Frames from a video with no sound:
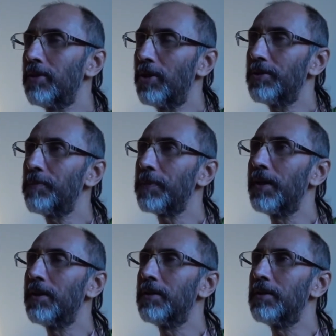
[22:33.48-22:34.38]
Lord,
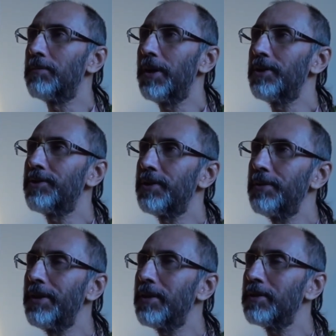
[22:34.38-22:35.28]
by
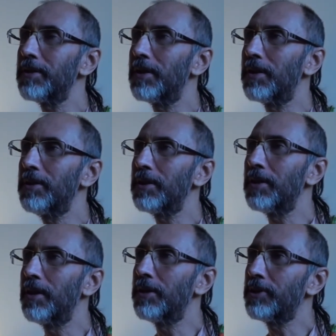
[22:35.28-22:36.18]
receiving
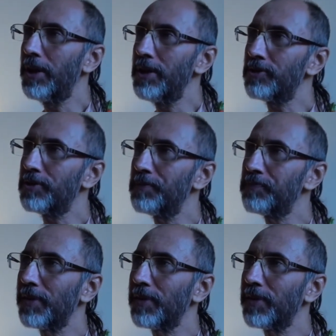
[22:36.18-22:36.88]
the taste,